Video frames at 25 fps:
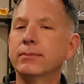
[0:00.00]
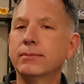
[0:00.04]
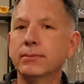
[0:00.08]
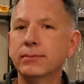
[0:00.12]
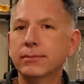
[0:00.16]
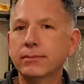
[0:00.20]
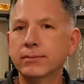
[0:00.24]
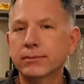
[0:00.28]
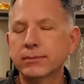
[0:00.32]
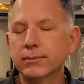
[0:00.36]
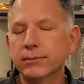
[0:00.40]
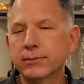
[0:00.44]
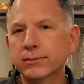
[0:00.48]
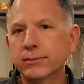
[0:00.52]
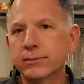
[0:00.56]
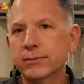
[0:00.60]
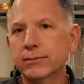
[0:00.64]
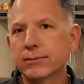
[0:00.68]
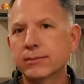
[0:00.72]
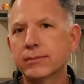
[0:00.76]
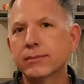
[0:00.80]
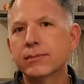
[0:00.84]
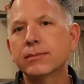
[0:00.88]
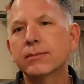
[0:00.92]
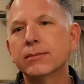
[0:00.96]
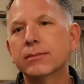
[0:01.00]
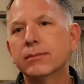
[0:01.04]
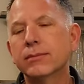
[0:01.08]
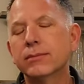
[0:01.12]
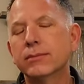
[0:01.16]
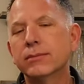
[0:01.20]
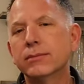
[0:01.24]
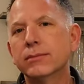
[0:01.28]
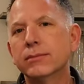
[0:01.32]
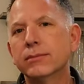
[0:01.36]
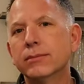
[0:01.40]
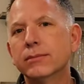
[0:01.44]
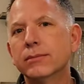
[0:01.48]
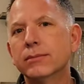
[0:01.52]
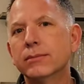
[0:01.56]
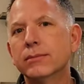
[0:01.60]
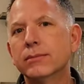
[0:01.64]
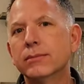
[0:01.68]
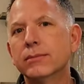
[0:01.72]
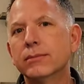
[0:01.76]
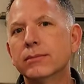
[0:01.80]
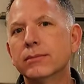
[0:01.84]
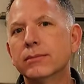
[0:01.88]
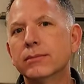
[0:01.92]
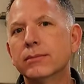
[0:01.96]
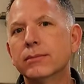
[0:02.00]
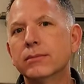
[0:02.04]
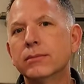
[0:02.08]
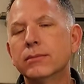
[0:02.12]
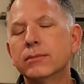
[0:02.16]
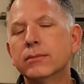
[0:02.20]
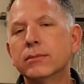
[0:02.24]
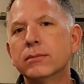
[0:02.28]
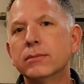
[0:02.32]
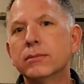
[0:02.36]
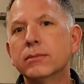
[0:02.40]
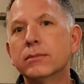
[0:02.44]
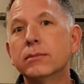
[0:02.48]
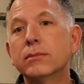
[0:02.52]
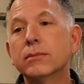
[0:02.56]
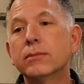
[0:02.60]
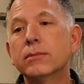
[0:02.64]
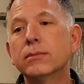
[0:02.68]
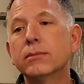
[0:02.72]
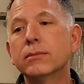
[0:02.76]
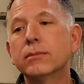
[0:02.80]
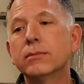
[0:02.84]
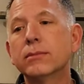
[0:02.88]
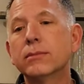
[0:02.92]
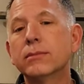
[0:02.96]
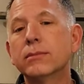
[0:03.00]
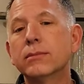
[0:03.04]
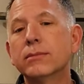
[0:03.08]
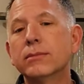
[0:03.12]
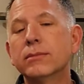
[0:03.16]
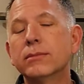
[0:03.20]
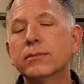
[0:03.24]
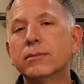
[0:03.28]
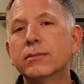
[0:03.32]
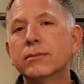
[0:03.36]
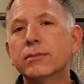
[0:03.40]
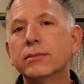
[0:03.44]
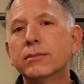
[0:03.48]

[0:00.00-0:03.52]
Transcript: The person shown says nothing.